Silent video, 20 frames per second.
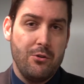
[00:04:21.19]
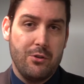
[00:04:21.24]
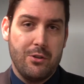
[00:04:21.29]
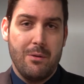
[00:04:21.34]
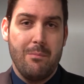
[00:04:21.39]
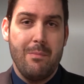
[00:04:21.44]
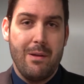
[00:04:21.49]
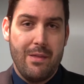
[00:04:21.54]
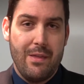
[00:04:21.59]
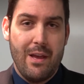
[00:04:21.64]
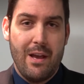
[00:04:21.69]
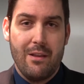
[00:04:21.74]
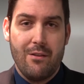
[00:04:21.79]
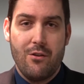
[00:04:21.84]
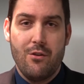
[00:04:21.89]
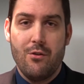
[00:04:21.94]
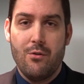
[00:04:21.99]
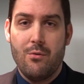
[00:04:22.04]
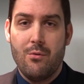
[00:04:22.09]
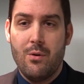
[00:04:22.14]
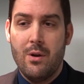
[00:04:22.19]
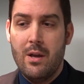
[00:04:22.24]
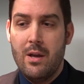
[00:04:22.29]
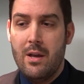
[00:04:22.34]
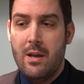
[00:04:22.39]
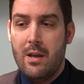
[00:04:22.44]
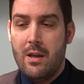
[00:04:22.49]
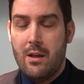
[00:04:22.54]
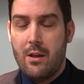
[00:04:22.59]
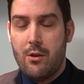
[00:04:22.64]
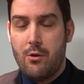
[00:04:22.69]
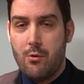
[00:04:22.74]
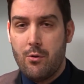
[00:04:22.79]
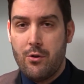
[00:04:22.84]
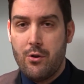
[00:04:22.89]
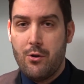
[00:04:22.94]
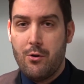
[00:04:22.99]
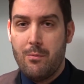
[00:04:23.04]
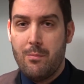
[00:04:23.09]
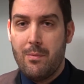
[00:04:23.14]
you submit that to
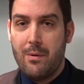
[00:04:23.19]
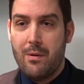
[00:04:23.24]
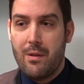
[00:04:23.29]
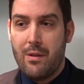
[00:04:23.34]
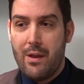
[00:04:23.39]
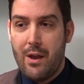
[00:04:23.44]
YouTube.